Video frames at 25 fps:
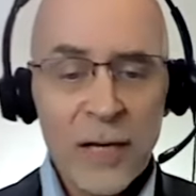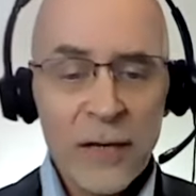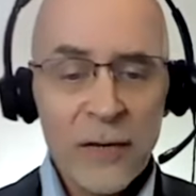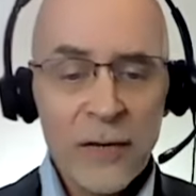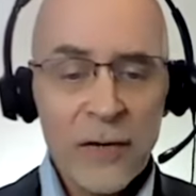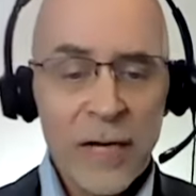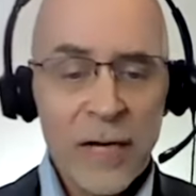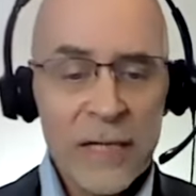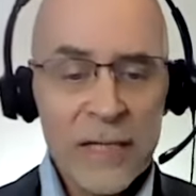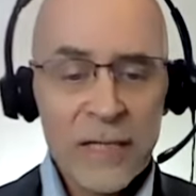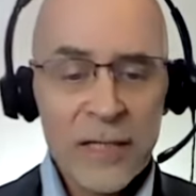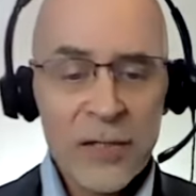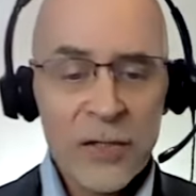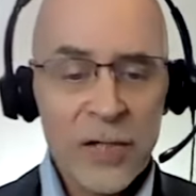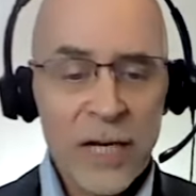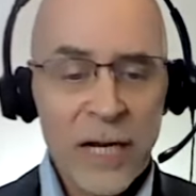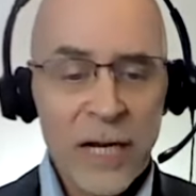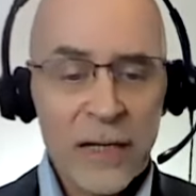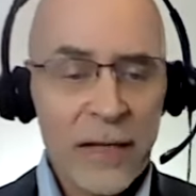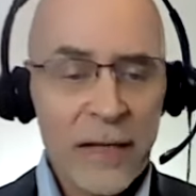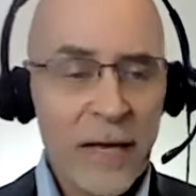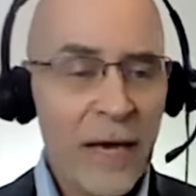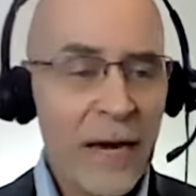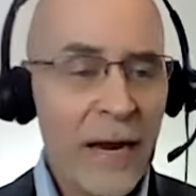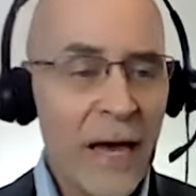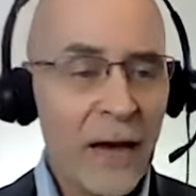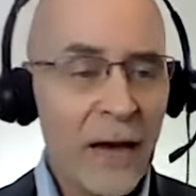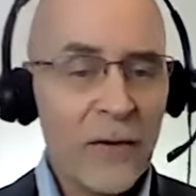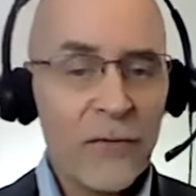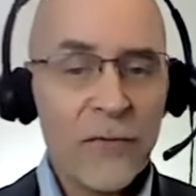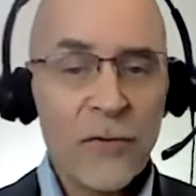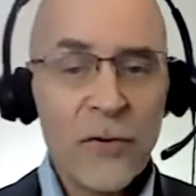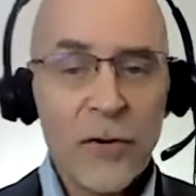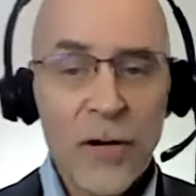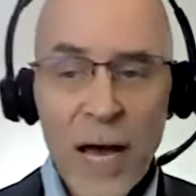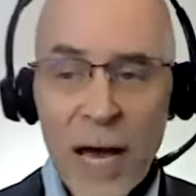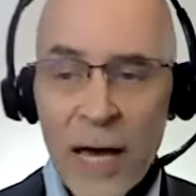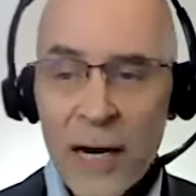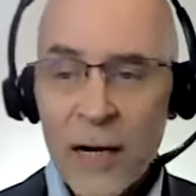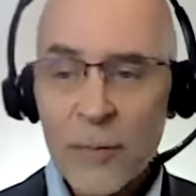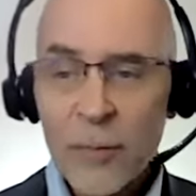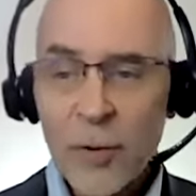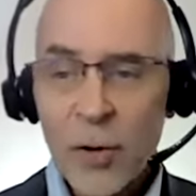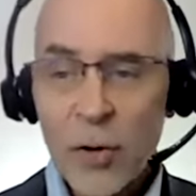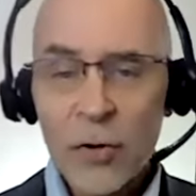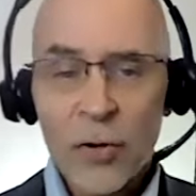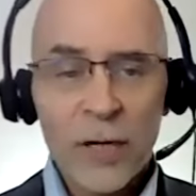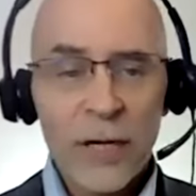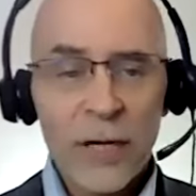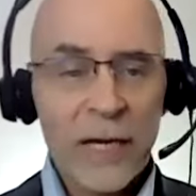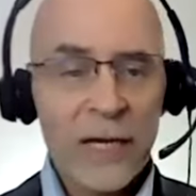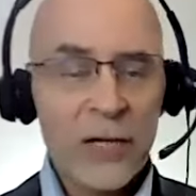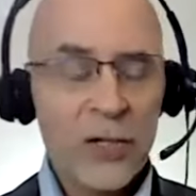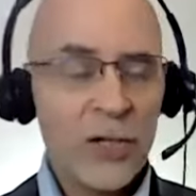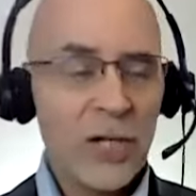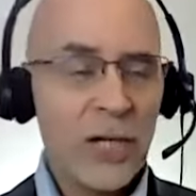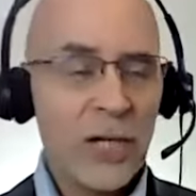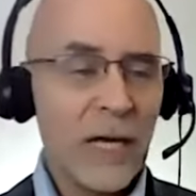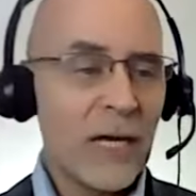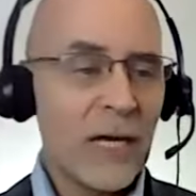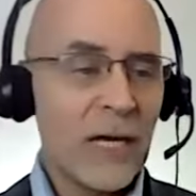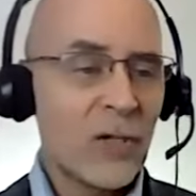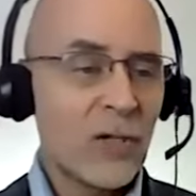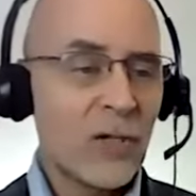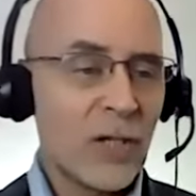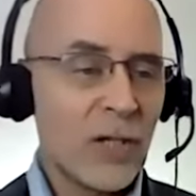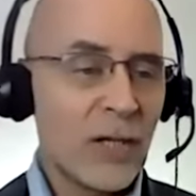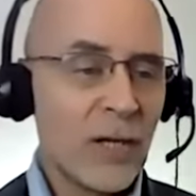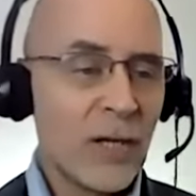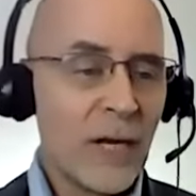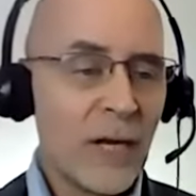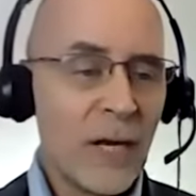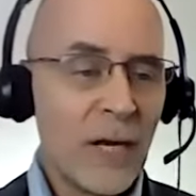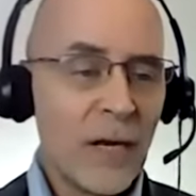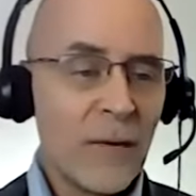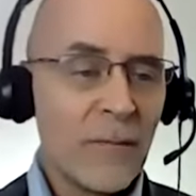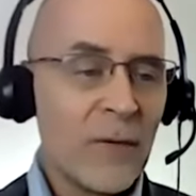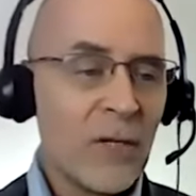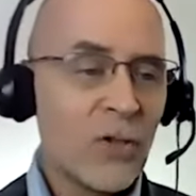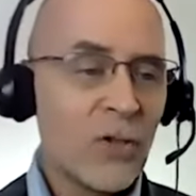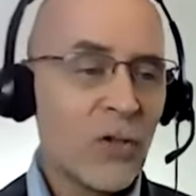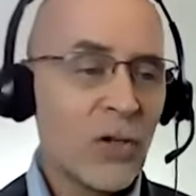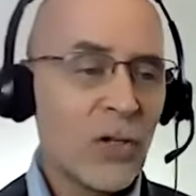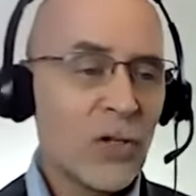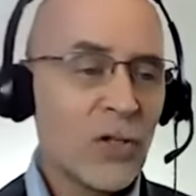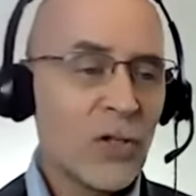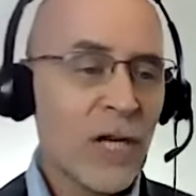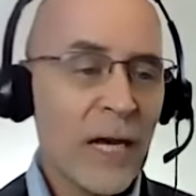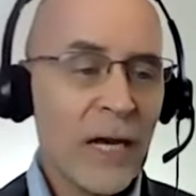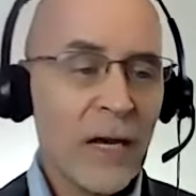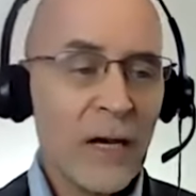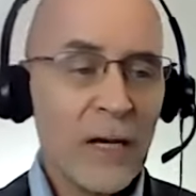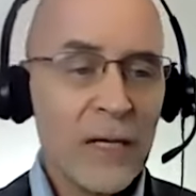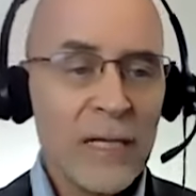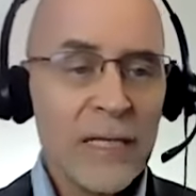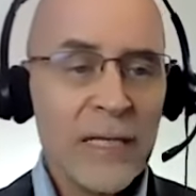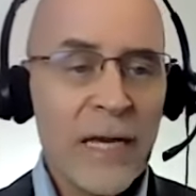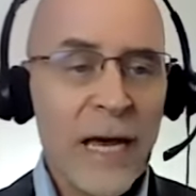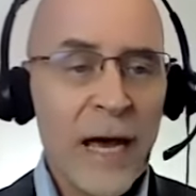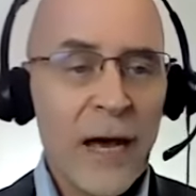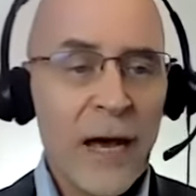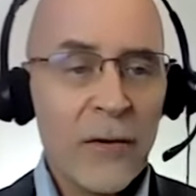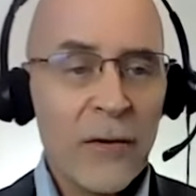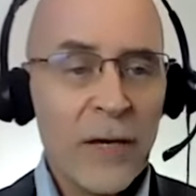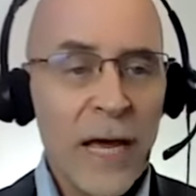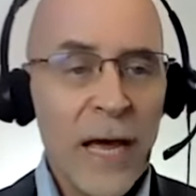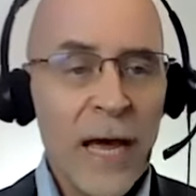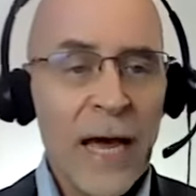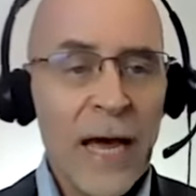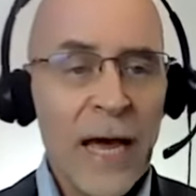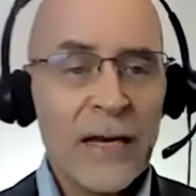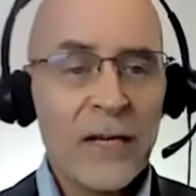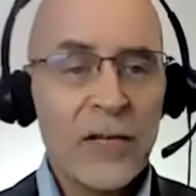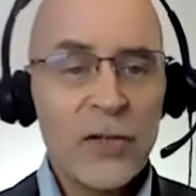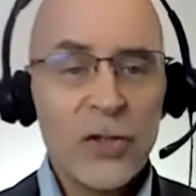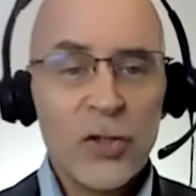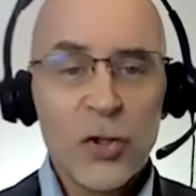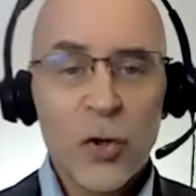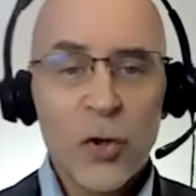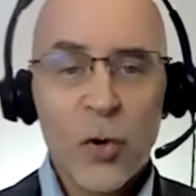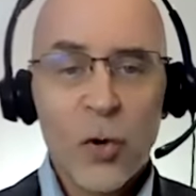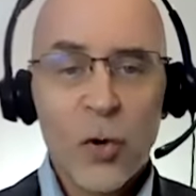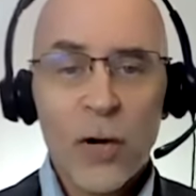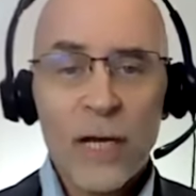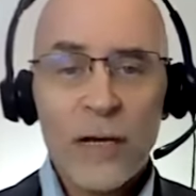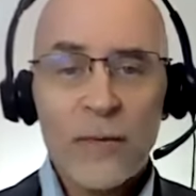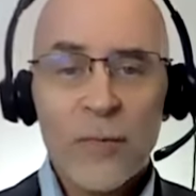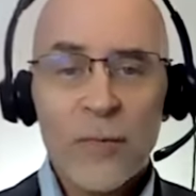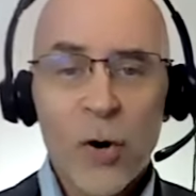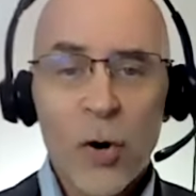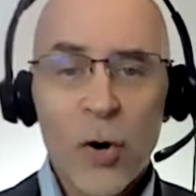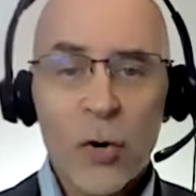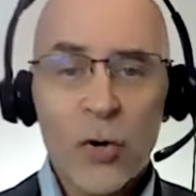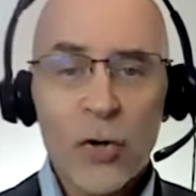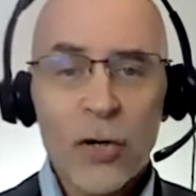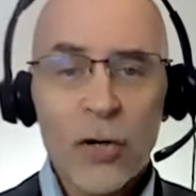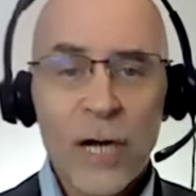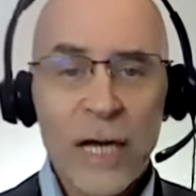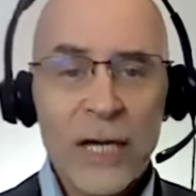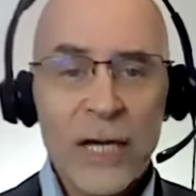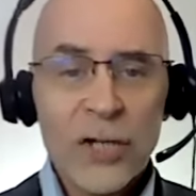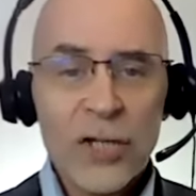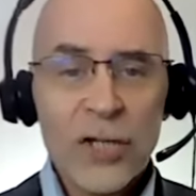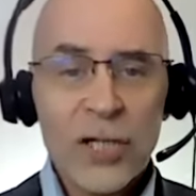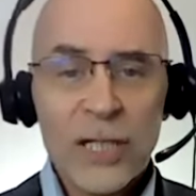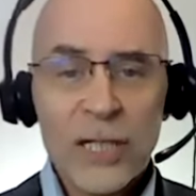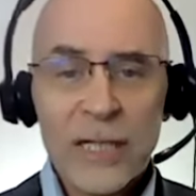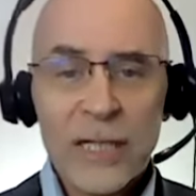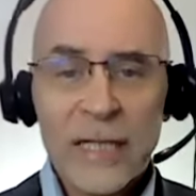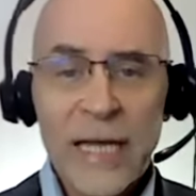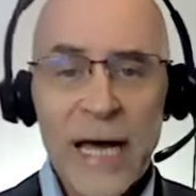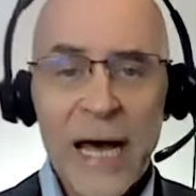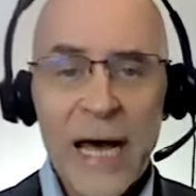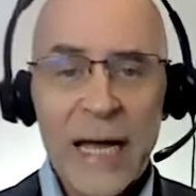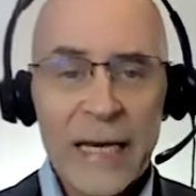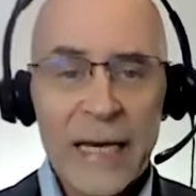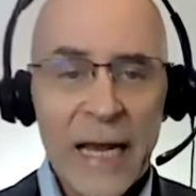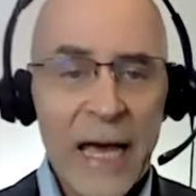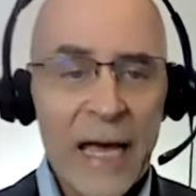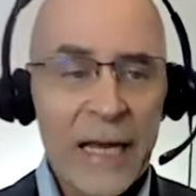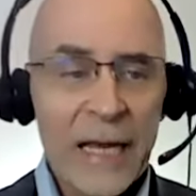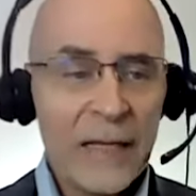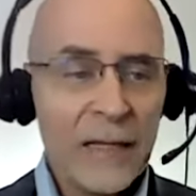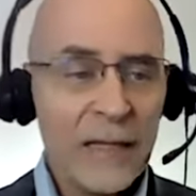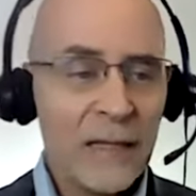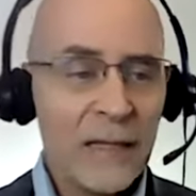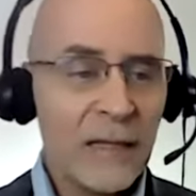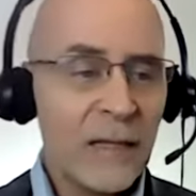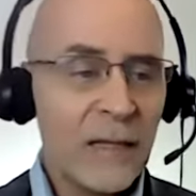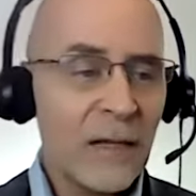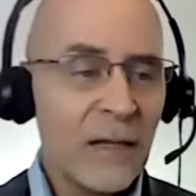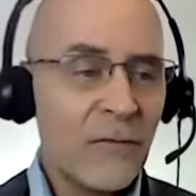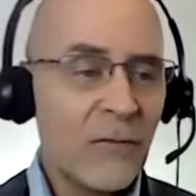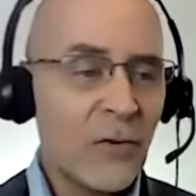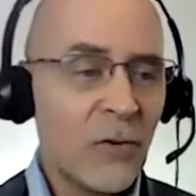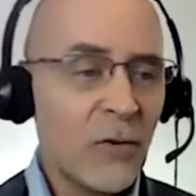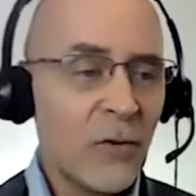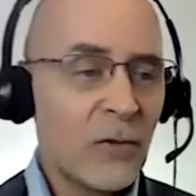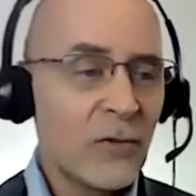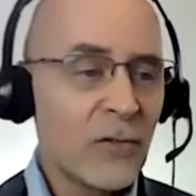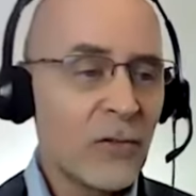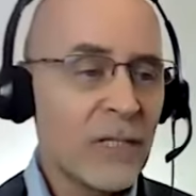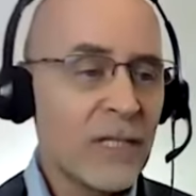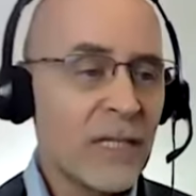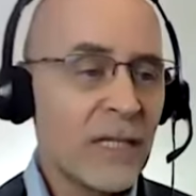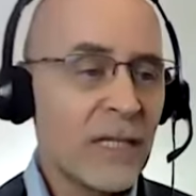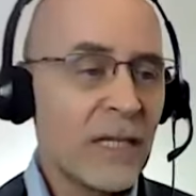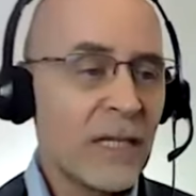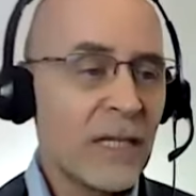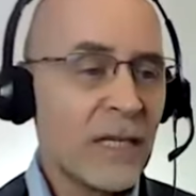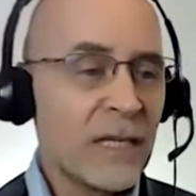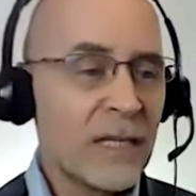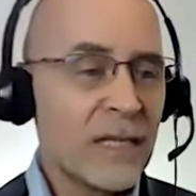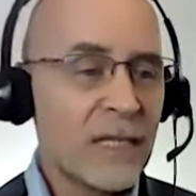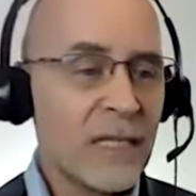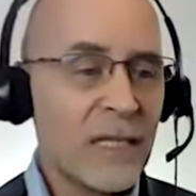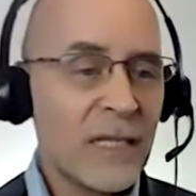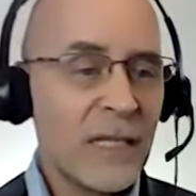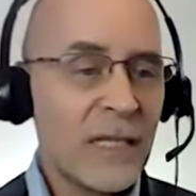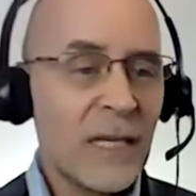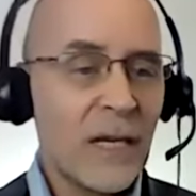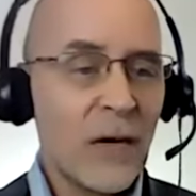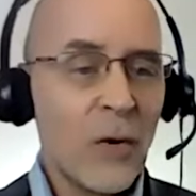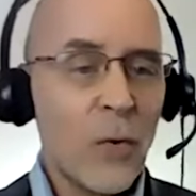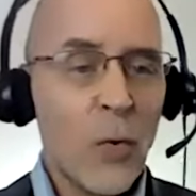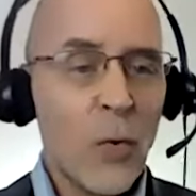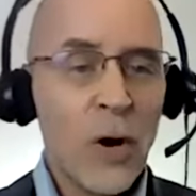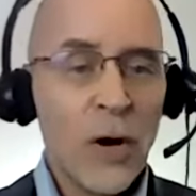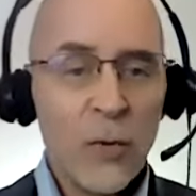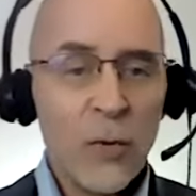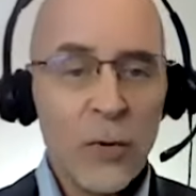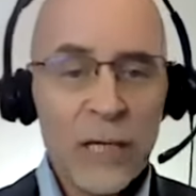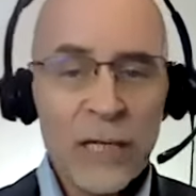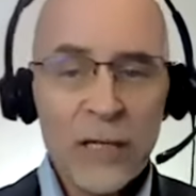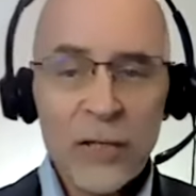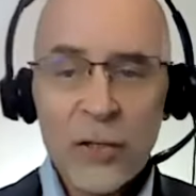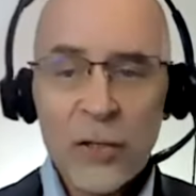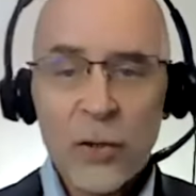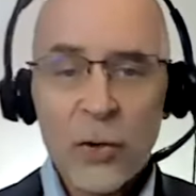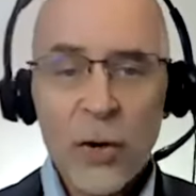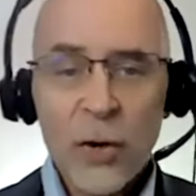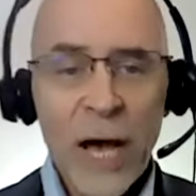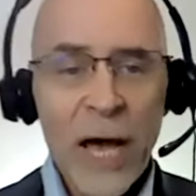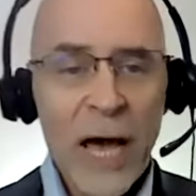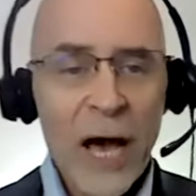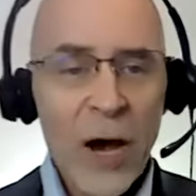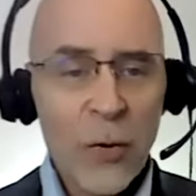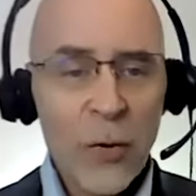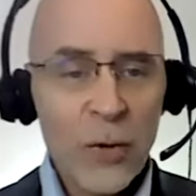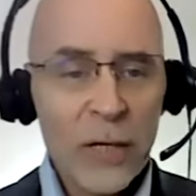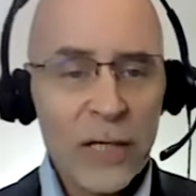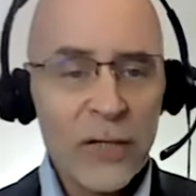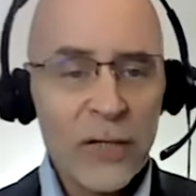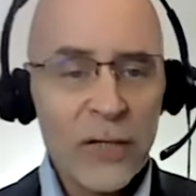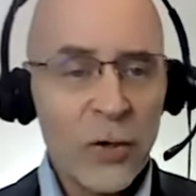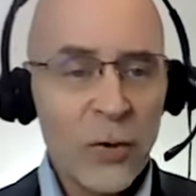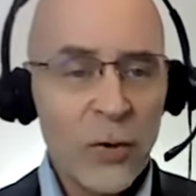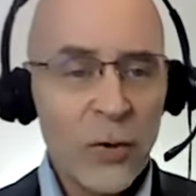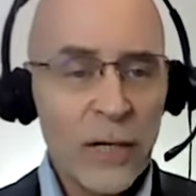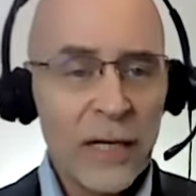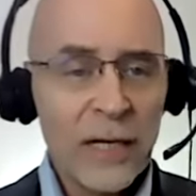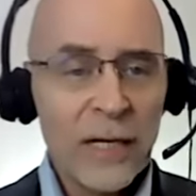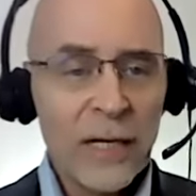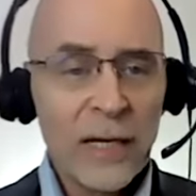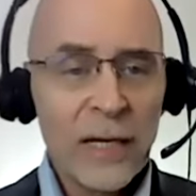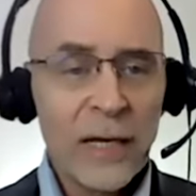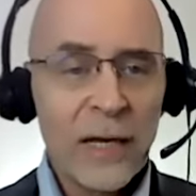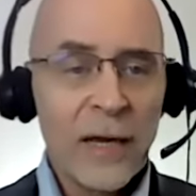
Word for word: You guys can check that out. If you're not a Broker Nation agent, be sure to check us out at joinbrokernation.net if you're interested in seeing what we do, how we do it,